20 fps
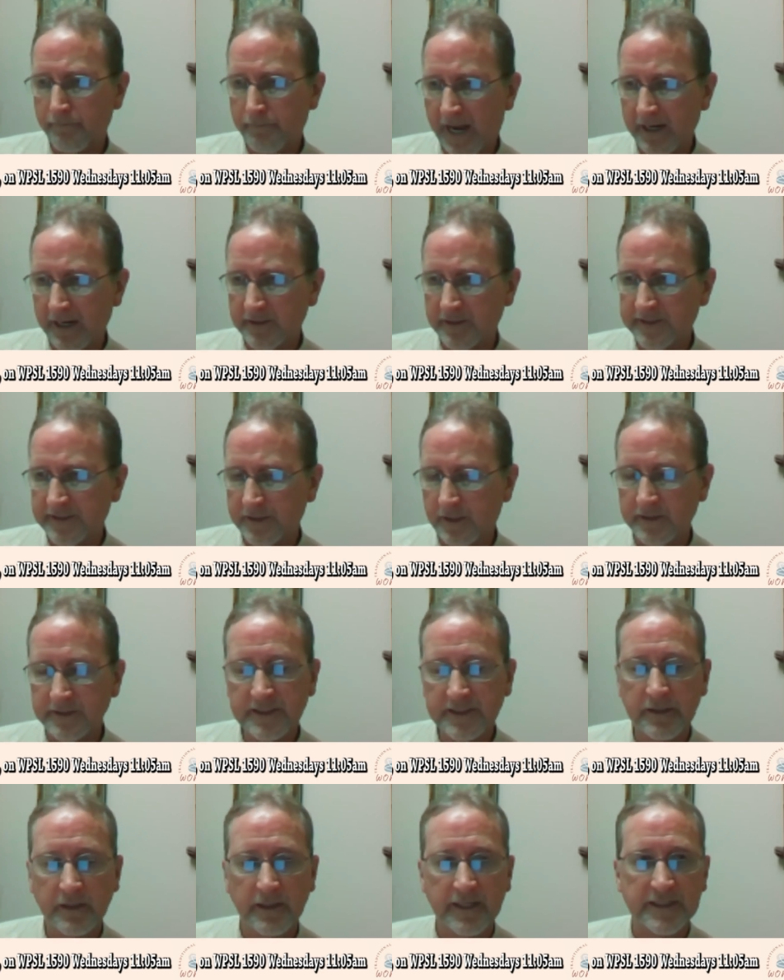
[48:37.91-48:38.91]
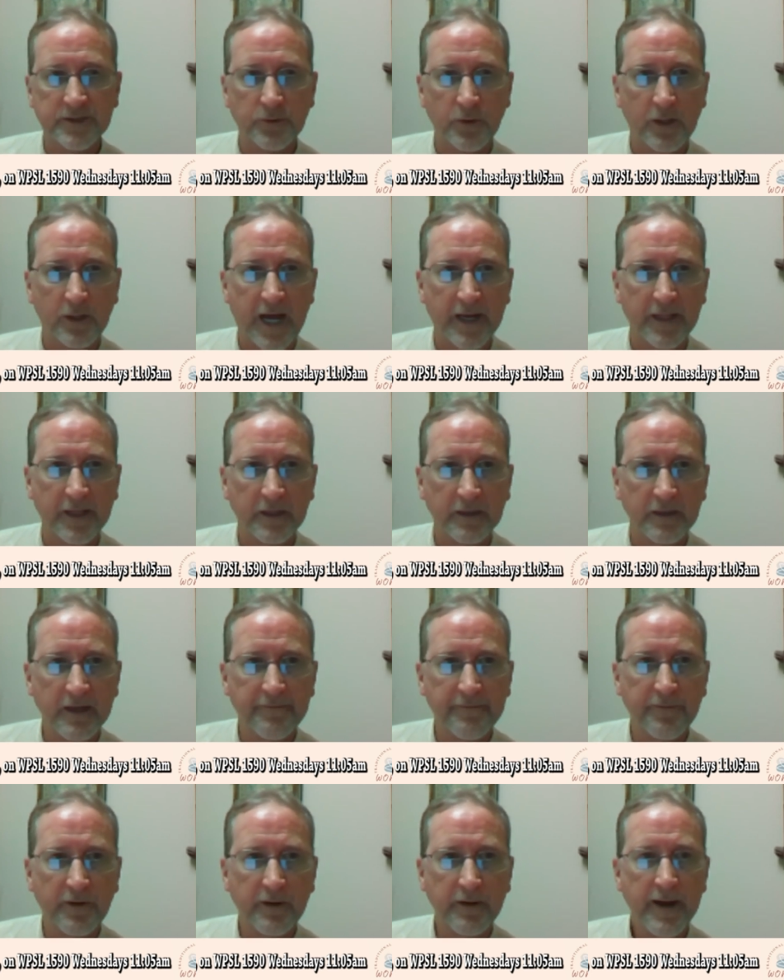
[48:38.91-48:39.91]
bile salts, cholesterol out of the
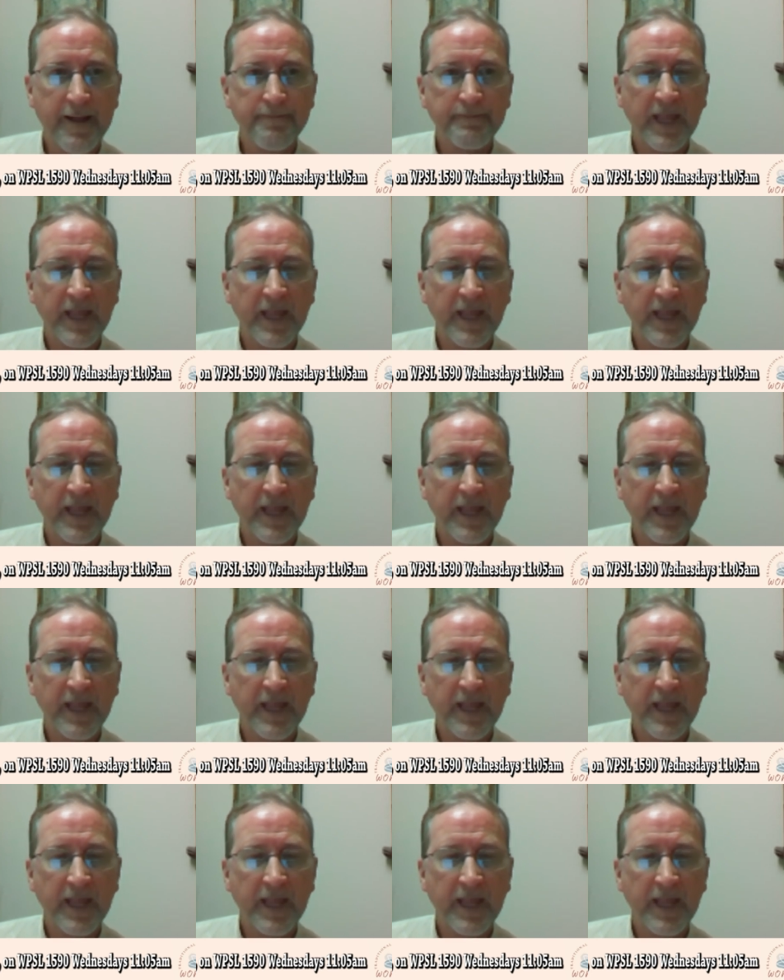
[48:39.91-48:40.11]
liver